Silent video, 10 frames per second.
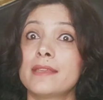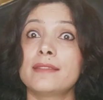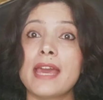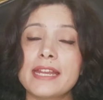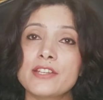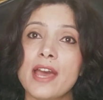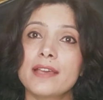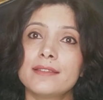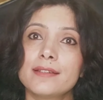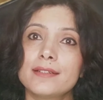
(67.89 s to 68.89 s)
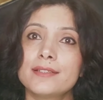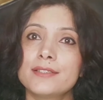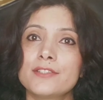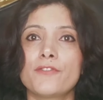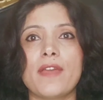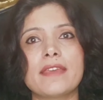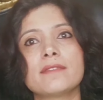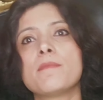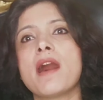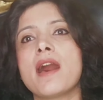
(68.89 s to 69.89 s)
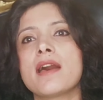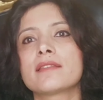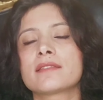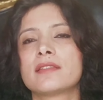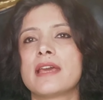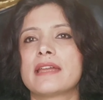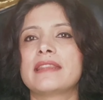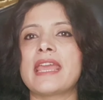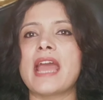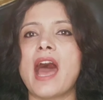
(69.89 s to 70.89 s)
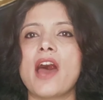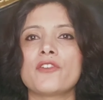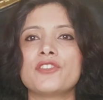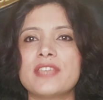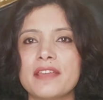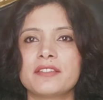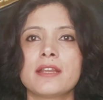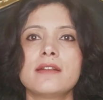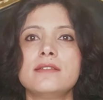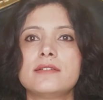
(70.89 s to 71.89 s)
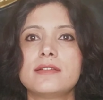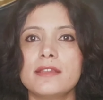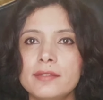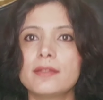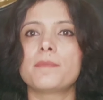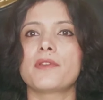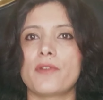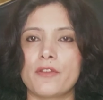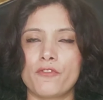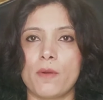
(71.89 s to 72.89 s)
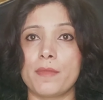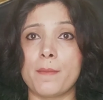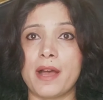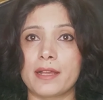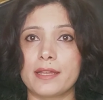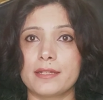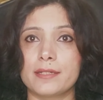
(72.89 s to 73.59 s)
sanitizers, face masks, they are just disappearing from the market.